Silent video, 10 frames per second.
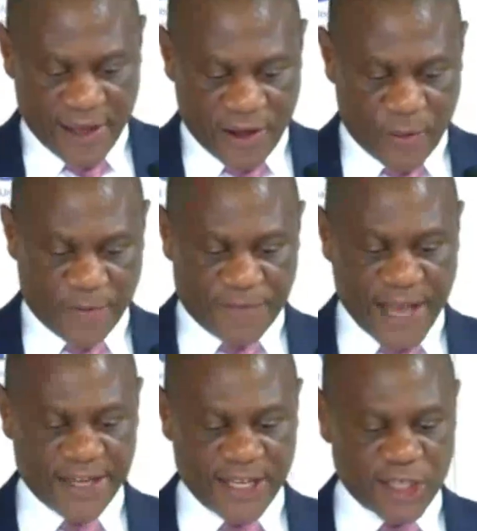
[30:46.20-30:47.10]
We
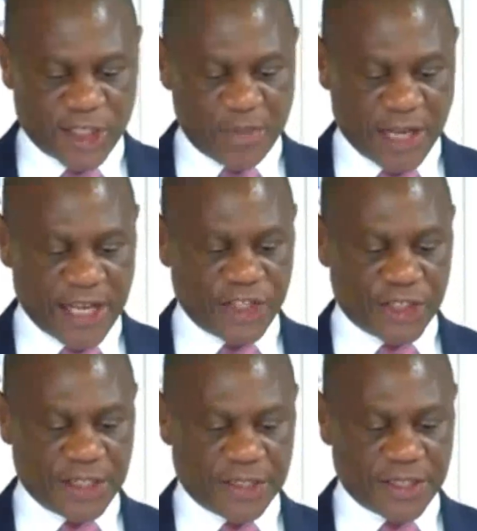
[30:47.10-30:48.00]
find
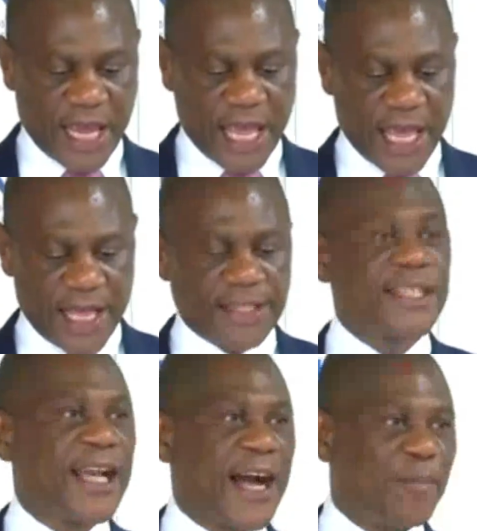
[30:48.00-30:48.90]
inspiration in
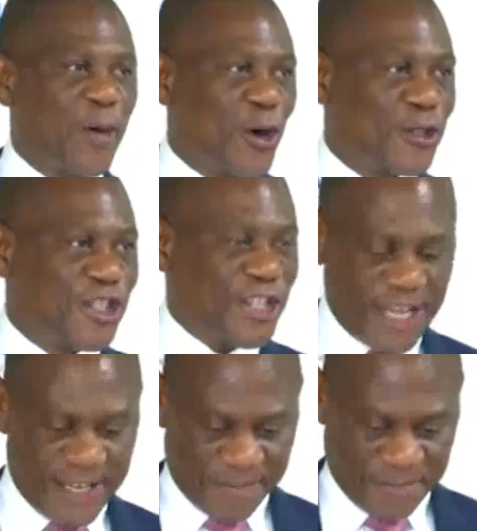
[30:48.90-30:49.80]
Singapore's
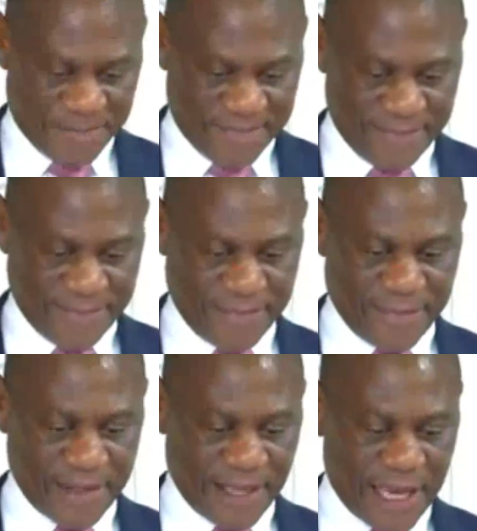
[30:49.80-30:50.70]
journey,
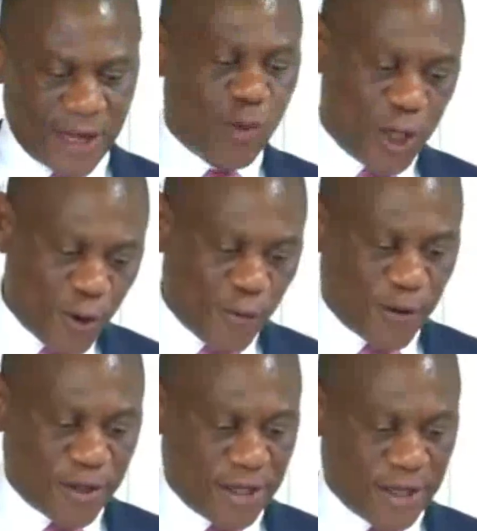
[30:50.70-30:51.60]
and we
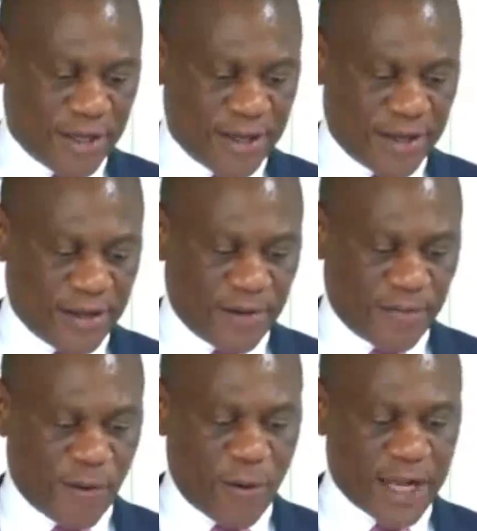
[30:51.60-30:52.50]
look
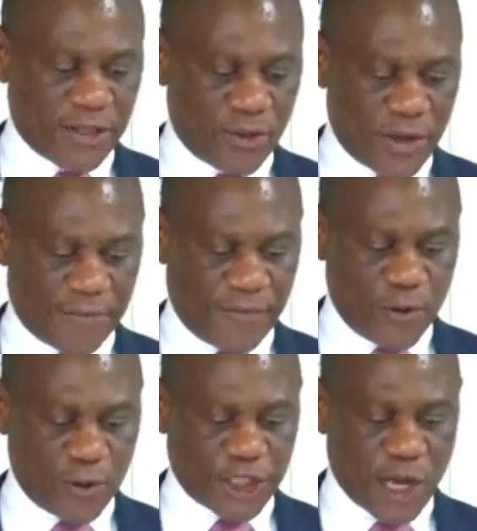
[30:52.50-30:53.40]
forward to a
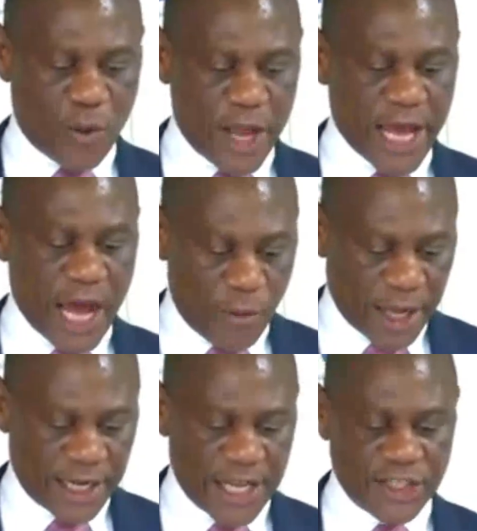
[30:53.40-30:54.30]
future where our
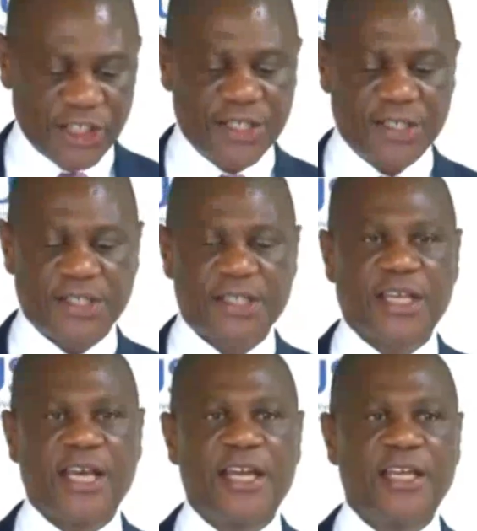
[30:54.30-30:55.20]
nations
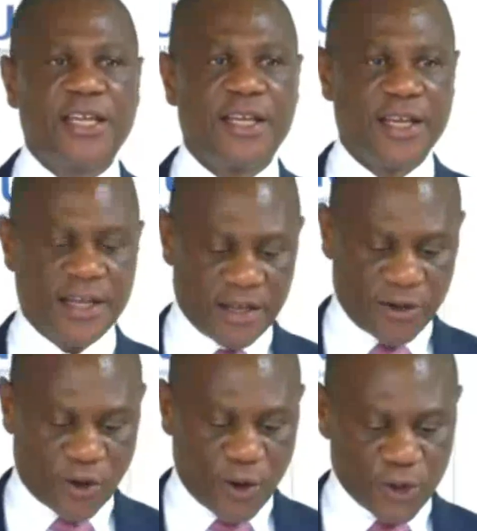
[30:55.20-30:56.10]
can
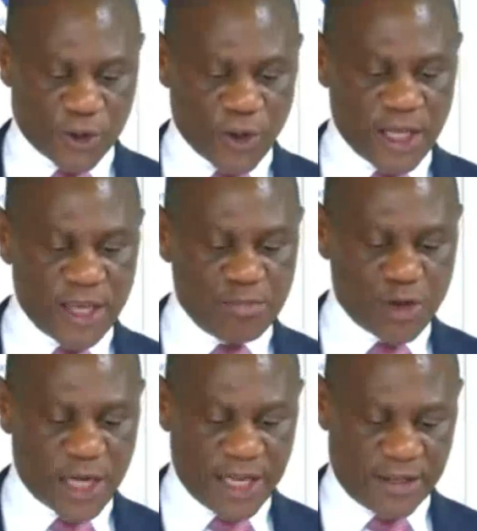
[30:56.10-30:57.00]
also
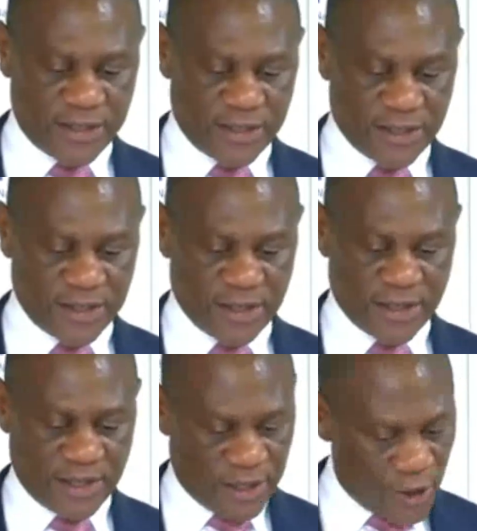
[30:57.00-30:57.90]
emulate
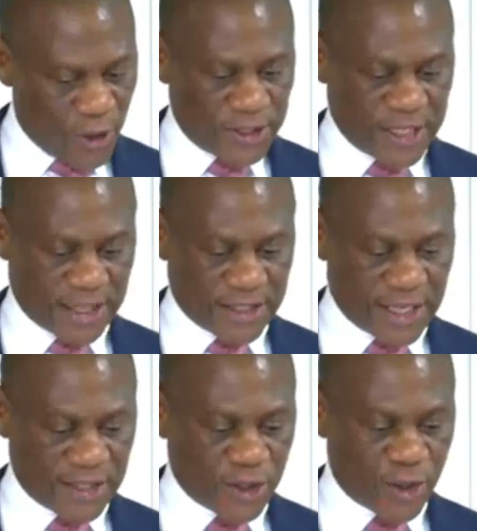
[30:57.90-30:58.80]
your
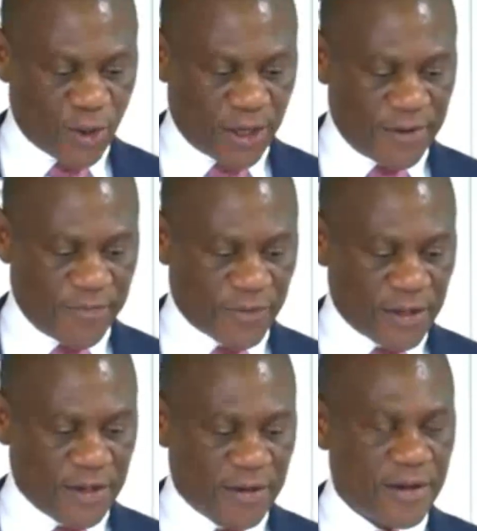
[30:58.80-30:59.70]
success story,
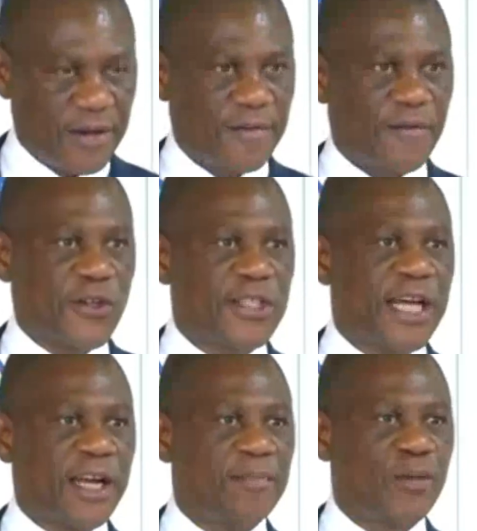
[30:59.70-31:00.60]
fostering